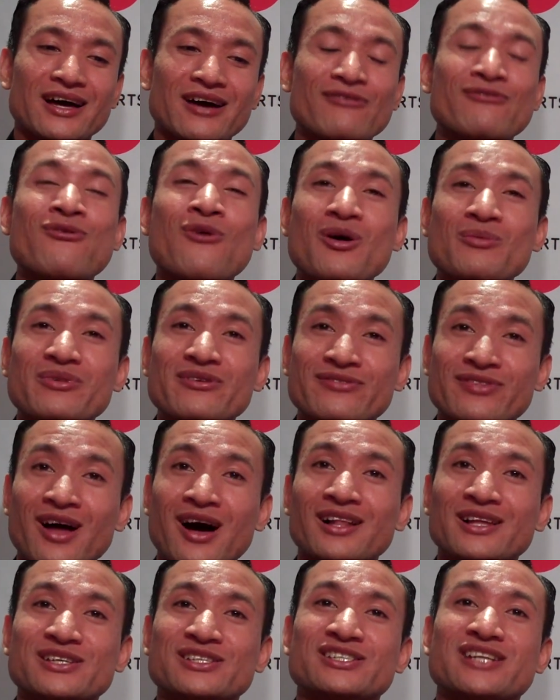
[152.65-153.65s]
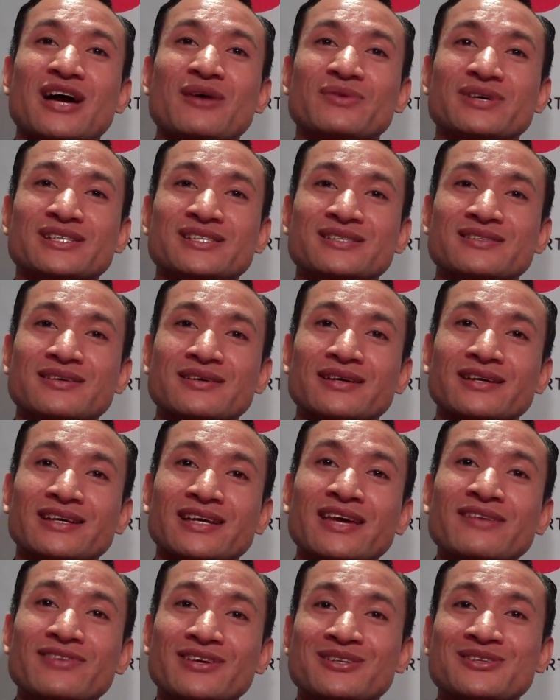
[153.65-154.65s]
form of knowledge that was
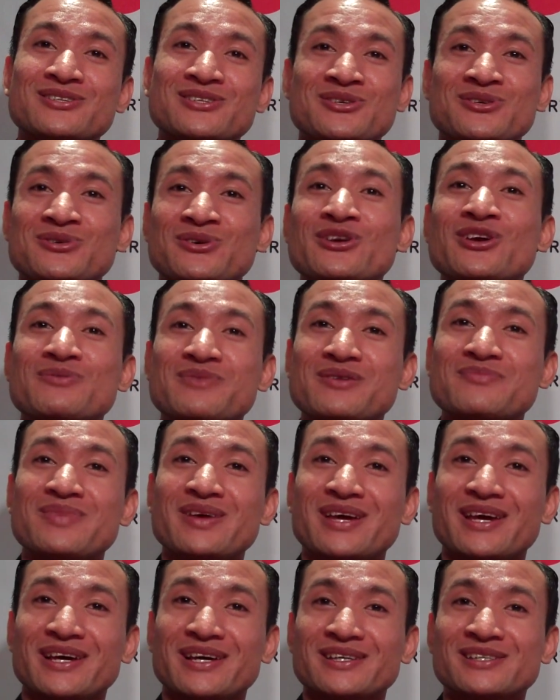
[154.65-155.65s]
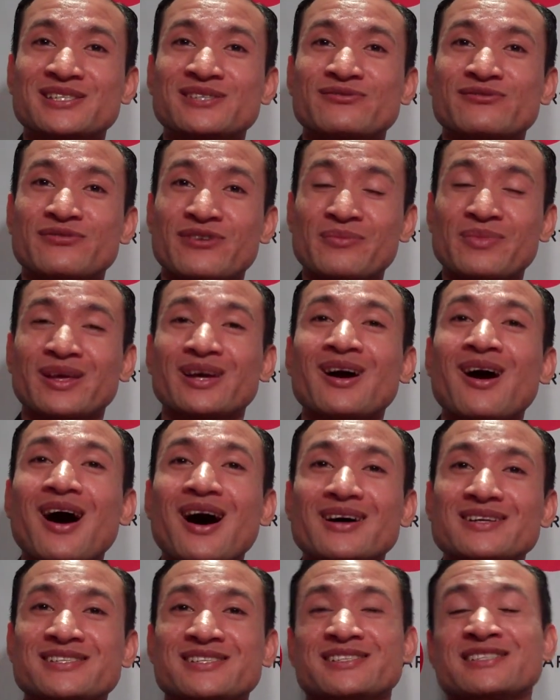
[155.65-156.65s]
given to human beings from the
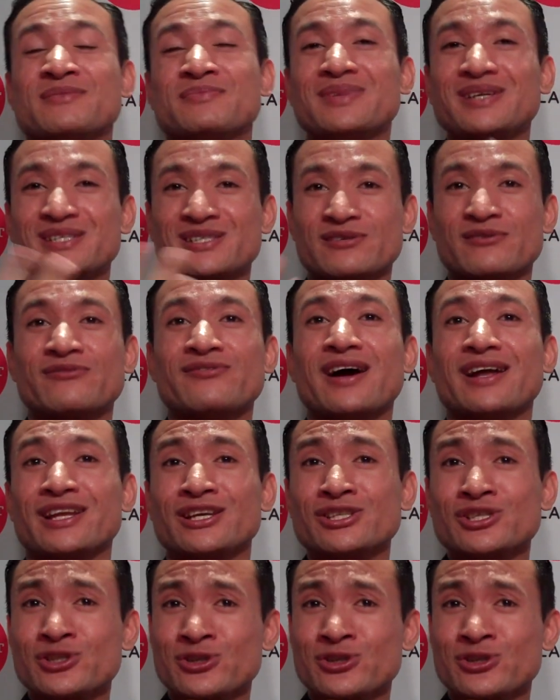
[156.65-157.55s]
gods as a means of finding